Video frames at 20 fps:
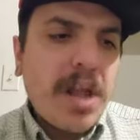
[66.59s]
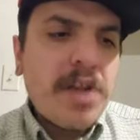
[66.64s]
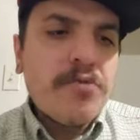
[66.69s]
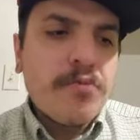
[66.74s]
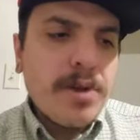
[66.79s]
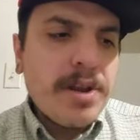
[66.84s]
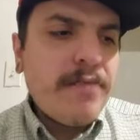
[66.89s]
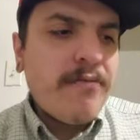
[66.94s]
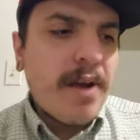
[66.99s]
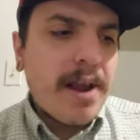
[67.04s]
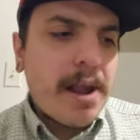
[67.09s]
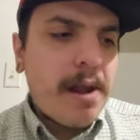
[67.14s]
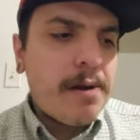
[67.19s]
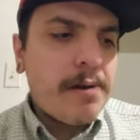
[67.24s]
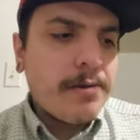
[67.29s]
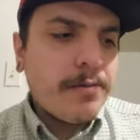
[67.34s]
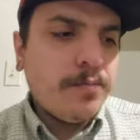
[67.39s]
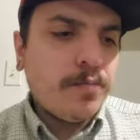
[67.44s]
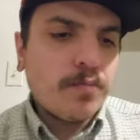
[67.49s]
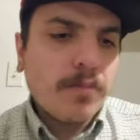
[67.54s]
really fucking
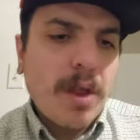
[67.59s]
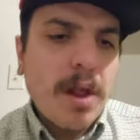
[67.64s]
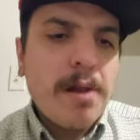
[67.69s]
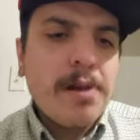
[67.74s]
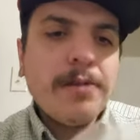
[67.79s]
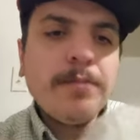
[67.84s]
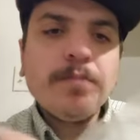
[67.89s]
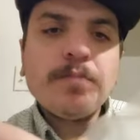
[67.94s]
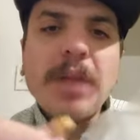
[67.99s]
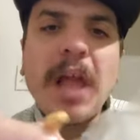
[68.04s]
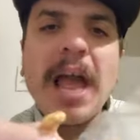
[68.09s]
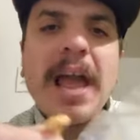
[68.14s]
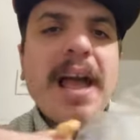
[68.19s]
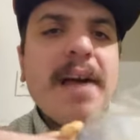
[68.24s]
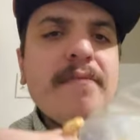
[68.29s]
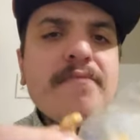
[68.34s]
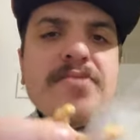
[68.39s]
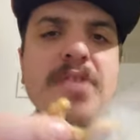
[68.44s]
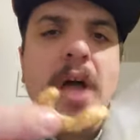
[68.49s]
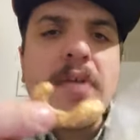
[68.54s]
good. I
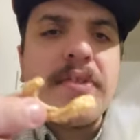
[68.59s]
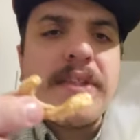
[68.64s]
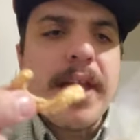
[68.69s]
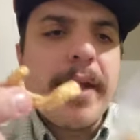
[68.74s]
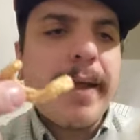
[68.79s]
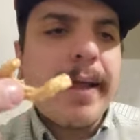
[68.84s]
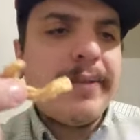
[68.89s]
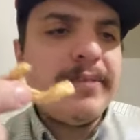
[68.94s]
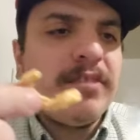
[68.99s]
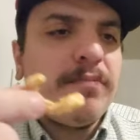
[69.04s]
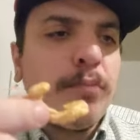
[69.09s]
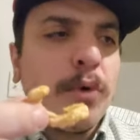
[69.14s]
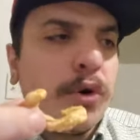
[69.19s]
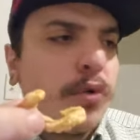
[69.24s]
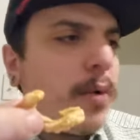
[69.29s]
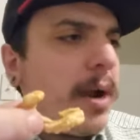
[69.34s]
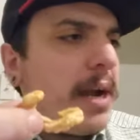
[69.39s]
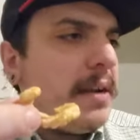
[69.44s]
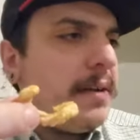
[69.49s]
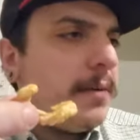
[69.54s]
have nothing against
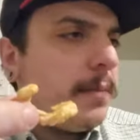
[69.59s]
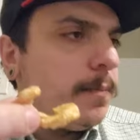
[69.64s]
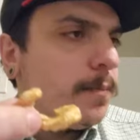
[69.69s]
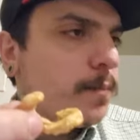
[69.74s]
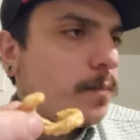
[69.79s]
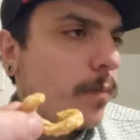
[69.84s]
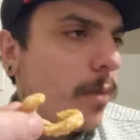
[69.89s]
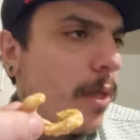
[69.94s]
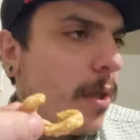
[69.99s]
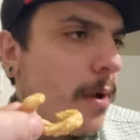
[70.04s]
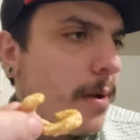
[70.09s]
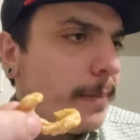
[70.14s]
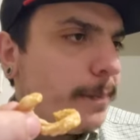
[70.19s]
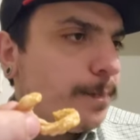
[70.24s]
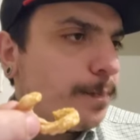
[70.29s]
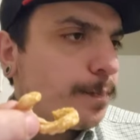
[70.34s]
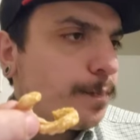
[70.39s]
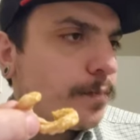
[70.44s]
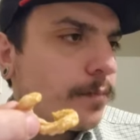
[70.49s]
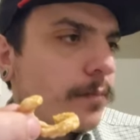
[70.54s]
pork rind.
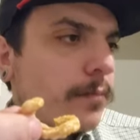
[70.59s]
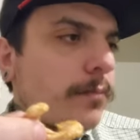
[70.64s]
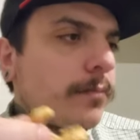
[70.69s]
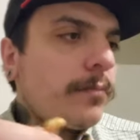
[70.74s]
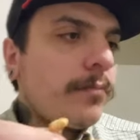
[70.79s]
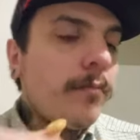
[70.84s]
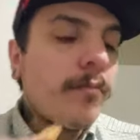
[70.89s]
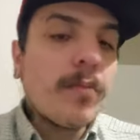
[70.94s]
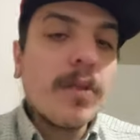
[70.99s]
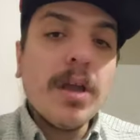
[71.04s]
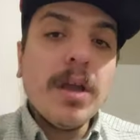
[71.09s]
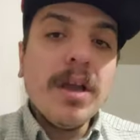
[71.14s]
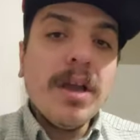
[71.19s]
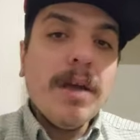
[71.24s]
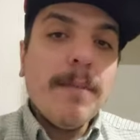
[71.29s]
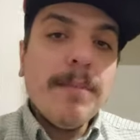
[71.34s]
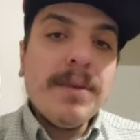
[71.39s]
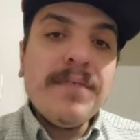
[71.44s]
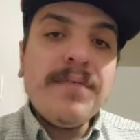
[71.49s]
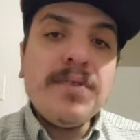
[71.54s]

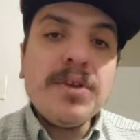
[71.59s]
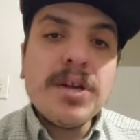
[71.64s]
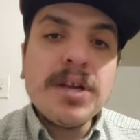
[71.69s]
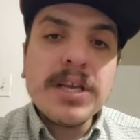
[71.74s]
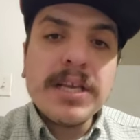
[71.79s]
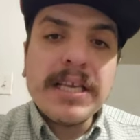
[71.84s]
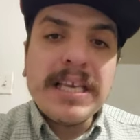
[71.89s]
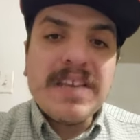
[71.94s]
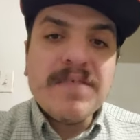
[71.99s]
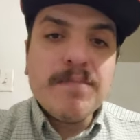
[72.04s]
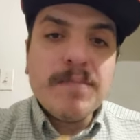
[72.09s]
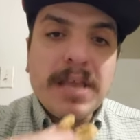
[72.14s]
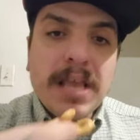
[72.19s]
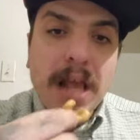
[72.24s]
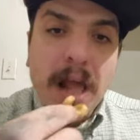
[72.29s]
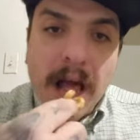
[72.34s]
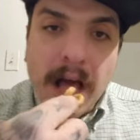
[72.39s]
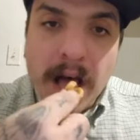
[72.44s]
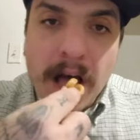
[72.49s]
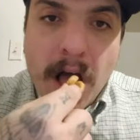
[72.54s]
But if you're gonna give me
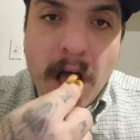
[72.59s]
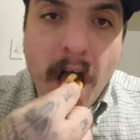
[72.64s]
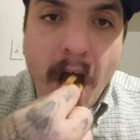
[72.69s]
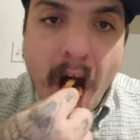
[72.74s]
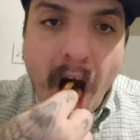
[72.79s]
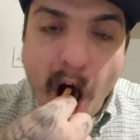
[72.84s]
a